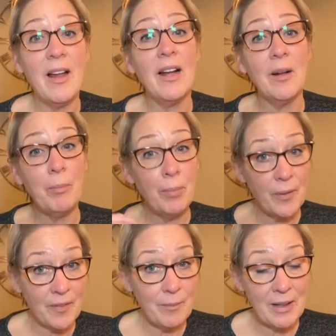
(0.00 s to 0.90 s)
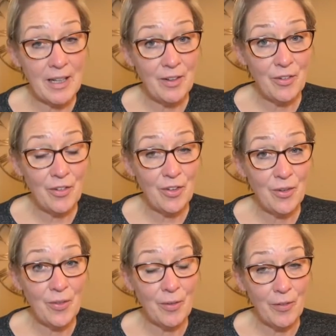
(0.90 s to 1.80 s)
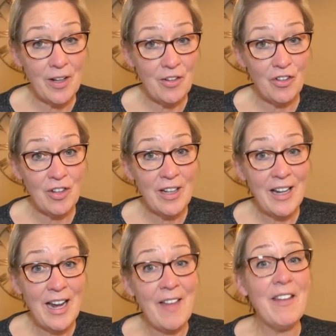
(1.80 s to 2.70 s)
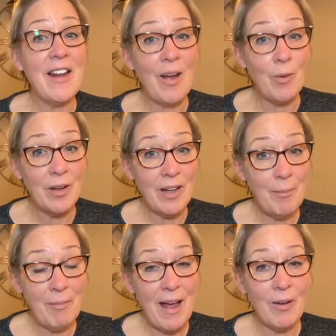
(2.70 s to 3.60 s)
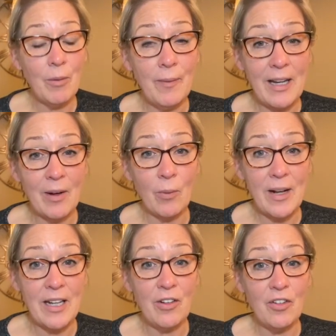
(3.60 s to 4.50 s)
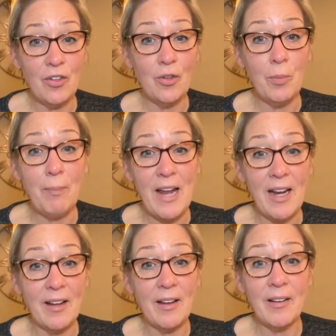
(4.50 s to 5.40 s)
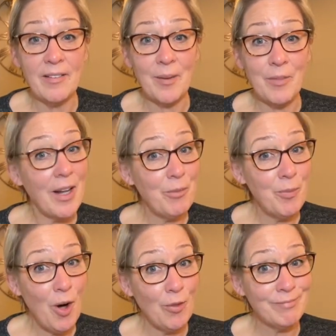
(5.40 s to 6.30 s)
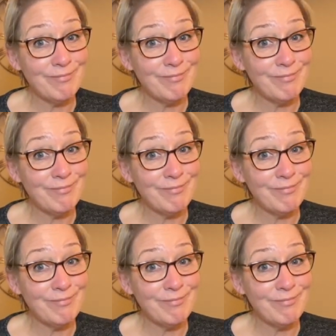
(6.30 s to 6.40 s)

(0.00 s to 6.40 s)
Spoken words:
I'm going to put them into the fridge, and then I will come back get ready to bake sometime tomorrow.